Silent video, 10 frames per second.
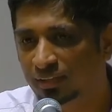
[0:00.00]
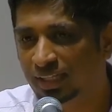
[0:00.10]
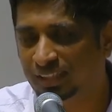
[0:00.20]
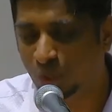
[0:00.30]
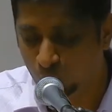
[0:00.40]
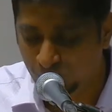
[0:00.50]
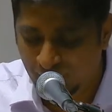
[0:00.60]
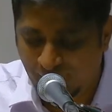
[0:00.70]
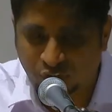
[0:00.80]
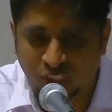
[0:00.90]
That's how
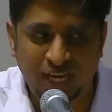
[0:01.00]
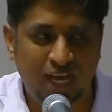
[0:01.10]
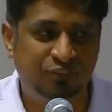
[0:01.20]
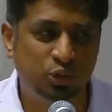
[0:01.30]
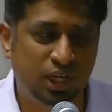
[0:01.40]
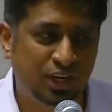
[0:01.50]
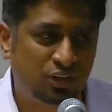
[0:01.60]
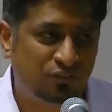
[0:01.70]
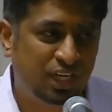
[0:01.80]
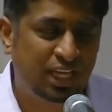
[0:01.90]
we actually have to kind
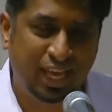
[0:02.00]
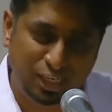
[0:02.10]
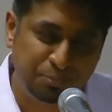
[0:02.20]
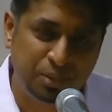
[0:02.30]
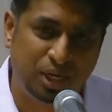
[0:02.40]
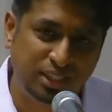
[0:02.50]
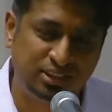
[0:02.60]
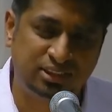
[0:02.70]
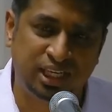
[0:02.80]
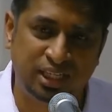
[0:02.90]
of really help them
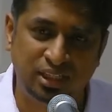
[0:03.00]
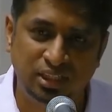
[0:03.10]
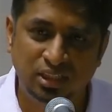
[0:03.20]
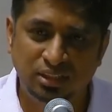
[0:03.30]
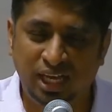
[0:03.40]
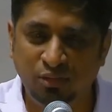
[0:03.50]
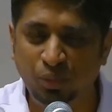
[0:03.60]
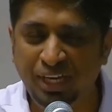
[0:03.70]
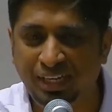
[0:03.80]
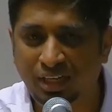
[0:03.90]
understand that
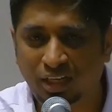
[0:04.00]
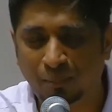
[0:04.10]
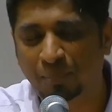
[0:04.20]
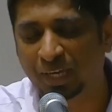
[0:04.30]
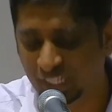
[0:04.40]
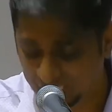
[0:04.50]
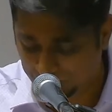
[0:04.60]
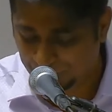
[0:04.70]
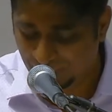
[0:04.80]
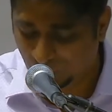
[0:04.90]
we completely
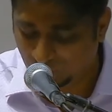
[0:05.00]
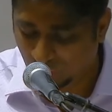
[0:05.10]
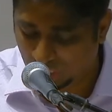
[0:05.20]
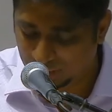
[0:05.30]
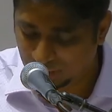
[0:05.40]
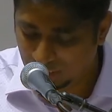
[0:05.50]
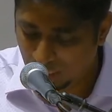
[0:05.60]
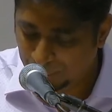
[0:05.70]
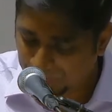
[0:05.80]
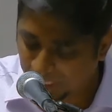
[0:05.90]
depend on God.
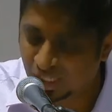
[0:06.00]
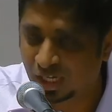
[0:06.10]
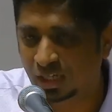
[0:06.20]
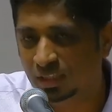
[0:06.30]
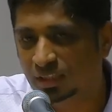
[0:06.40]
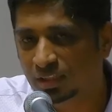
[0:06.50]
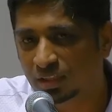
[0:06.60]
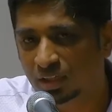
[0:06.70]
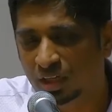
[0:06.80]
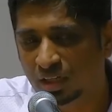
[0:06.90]
Prayer,
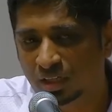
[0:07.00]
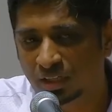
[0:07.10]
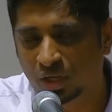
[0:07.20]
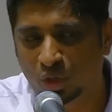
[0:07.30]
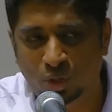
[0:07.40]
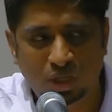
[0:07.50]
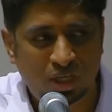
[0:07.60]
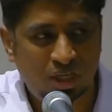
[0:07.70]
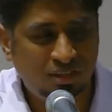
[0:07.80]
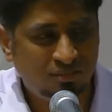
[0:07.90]
you know,
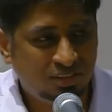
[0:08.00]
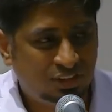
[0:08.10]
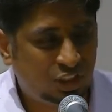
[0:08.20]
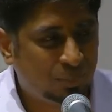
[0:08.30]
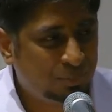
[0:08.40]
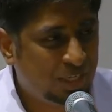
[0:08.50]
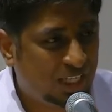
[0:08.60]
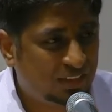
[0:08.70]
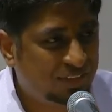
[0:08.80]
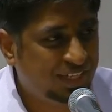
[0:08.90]
jabam
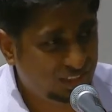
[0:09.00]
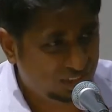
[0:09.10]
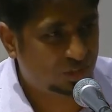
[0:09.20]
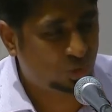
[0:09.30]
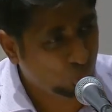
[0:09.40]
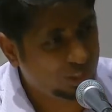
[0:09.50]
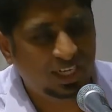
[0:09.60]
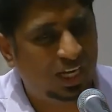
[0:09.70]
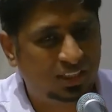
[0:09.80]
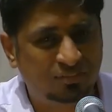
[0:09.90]
illada veedu, koora
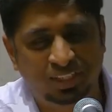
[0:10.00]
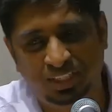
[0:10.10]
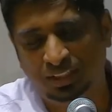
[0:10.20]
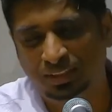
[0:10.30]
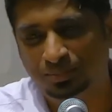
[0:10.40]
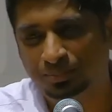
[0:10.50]
illada veedu.